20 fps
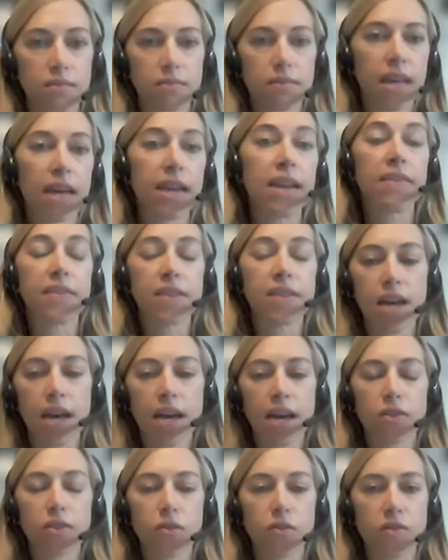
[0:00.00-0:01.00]
getting the
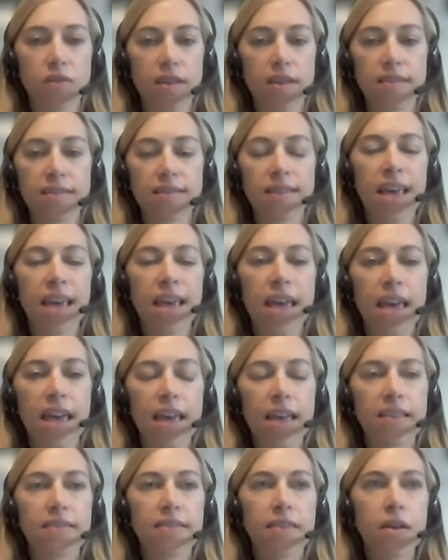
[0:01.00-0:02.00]
diagnosis.
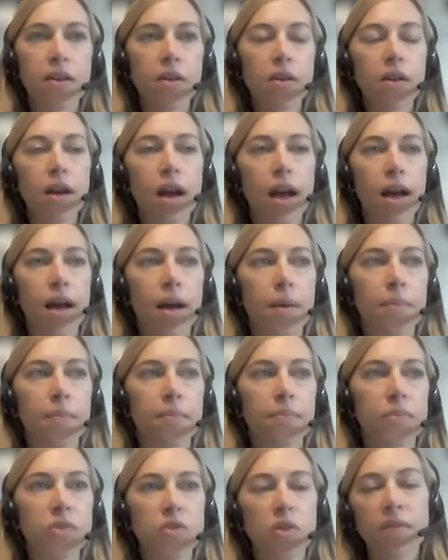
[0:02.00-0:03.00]
Is there,
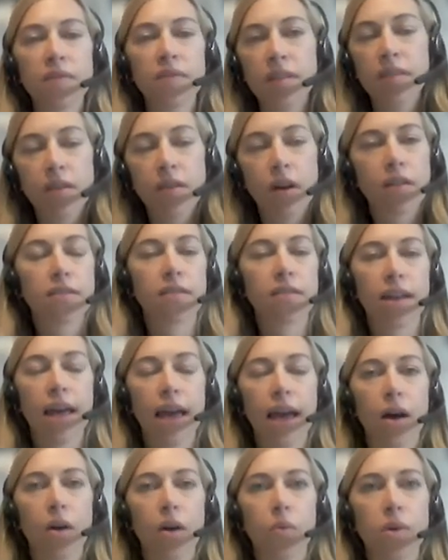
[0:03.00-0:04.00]
do you have any thoughts on
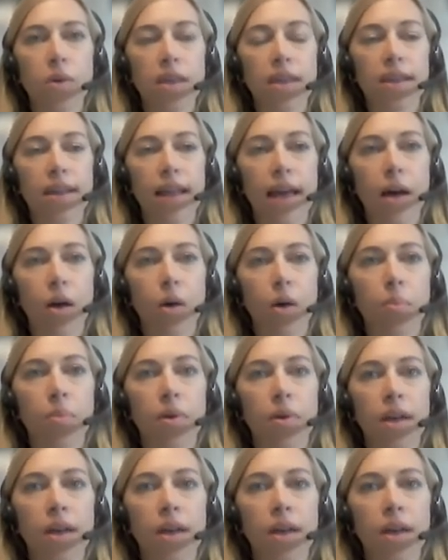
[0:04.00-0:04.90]
how we can help